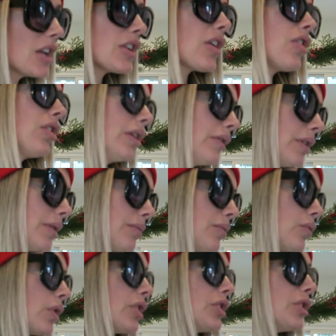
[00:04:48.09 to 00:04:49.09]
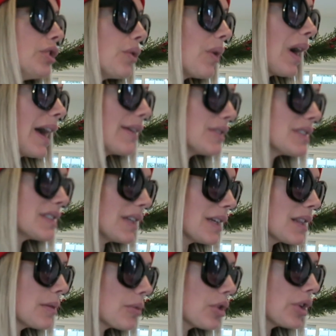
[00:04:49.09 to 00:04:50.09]
Not all of them. You know, I was
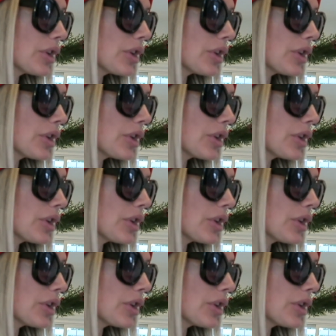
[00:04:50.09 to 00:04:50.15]
telling them